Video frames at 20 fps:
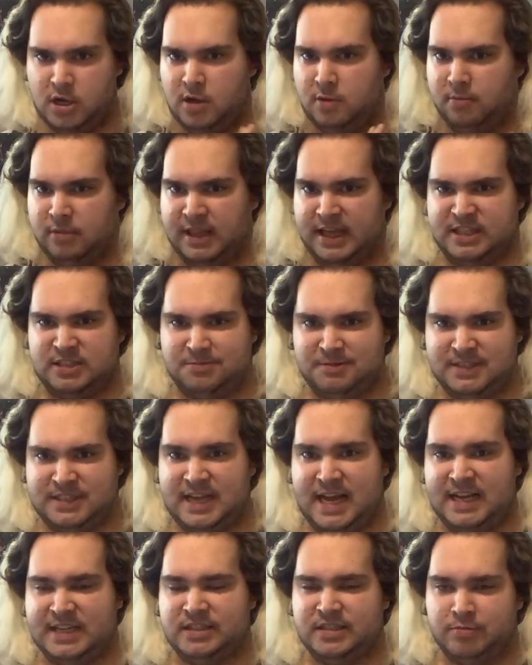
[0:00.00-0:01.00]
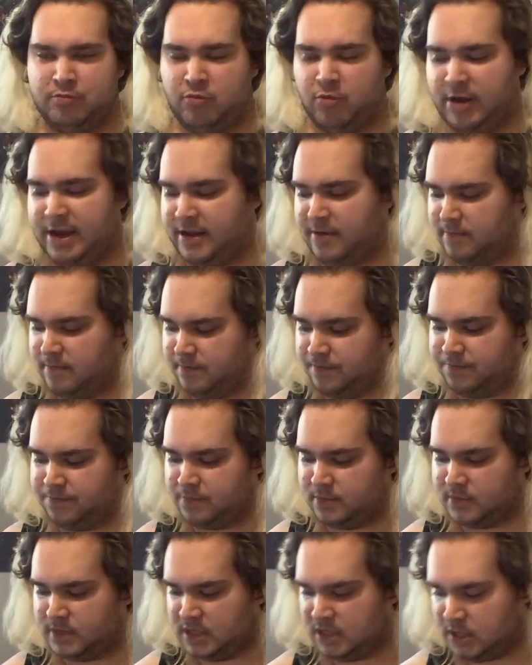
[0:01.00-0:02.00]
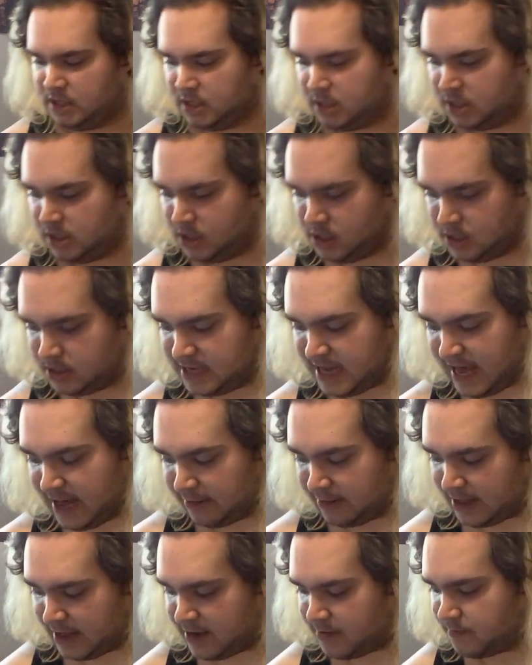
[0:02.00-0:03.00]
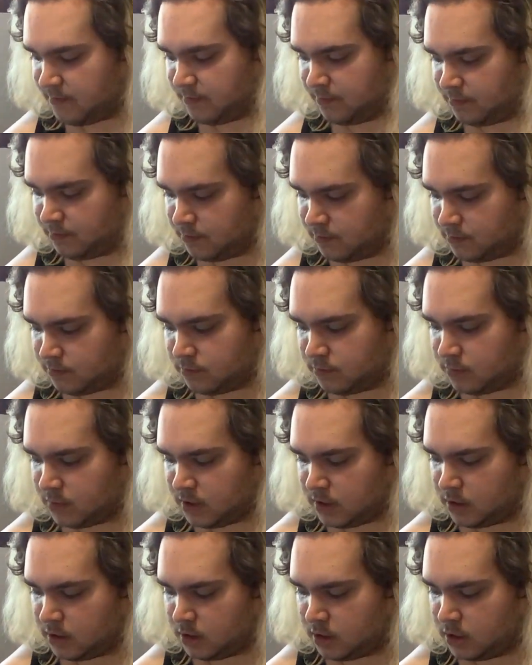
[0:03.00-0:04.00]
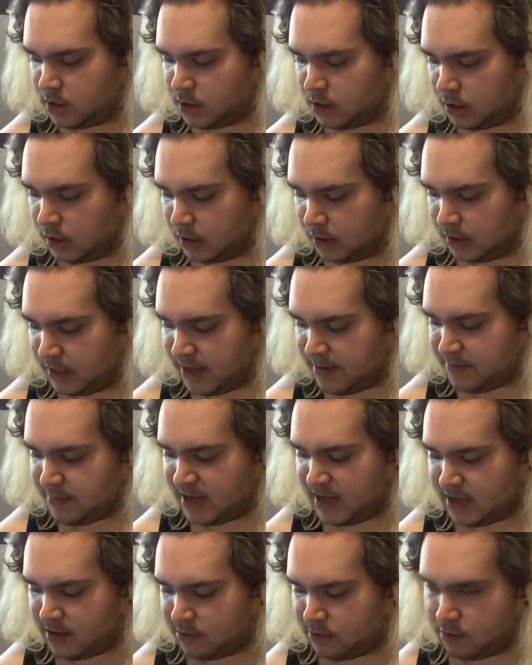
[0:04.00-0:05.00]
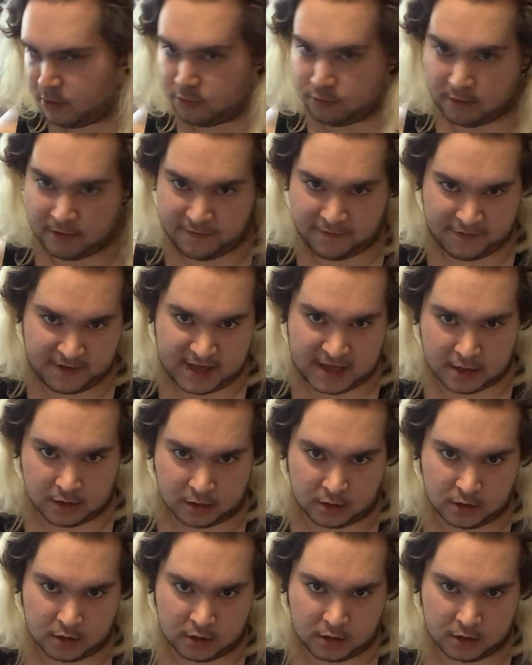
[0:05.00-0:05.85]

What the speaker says: but that's besides the point. Now then, let me reveal